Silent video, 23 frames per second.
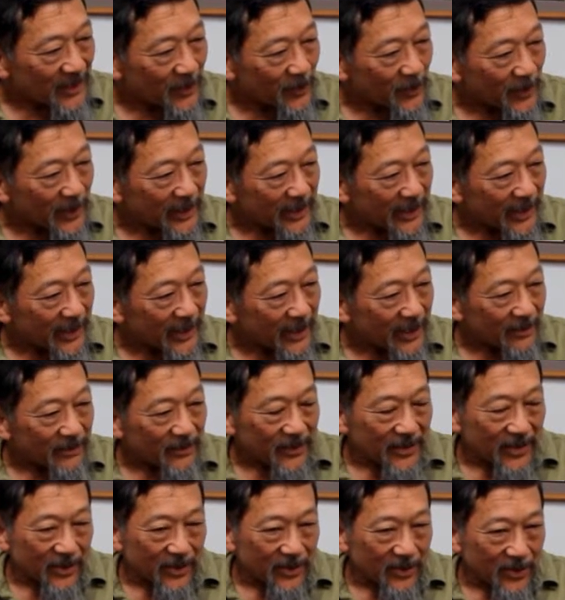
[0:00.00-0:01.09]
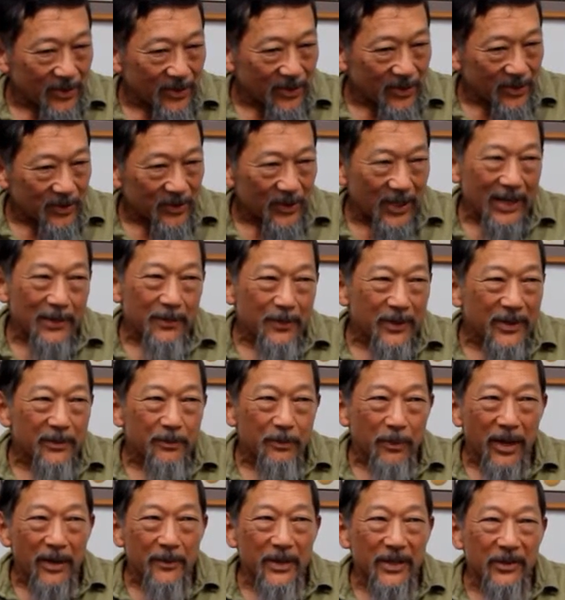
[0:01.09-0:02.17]
3.5 years,
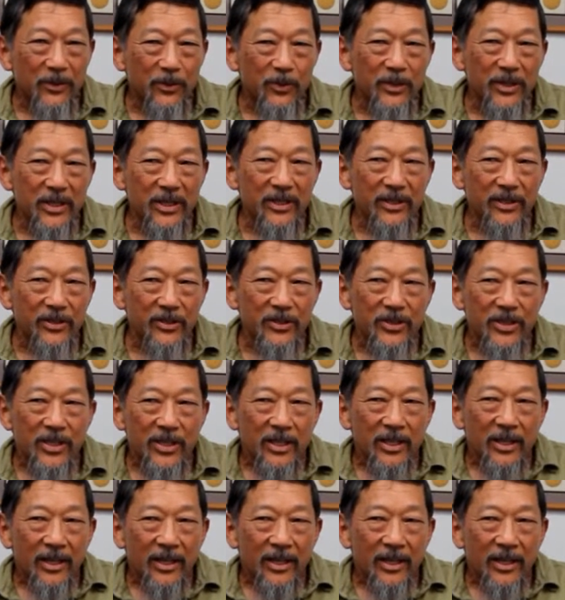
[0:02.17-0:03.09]
probably about 3 years.